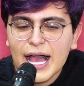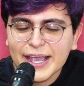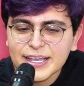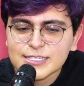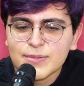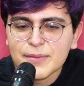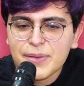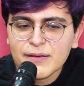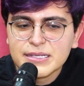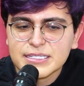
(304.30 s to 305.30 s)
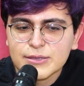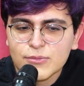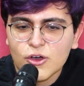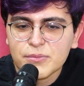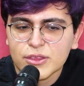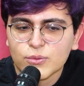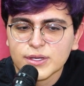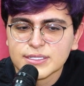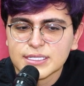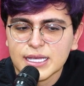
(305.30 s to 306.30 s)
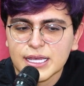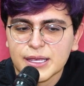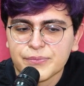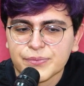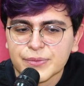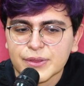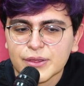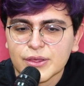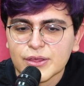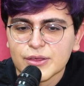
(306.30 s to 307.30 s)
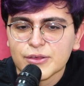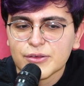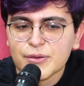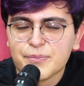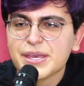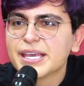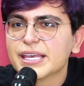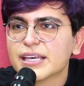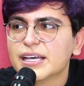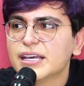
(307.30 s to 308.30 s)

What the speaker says: I guess my embarrassing moment was being...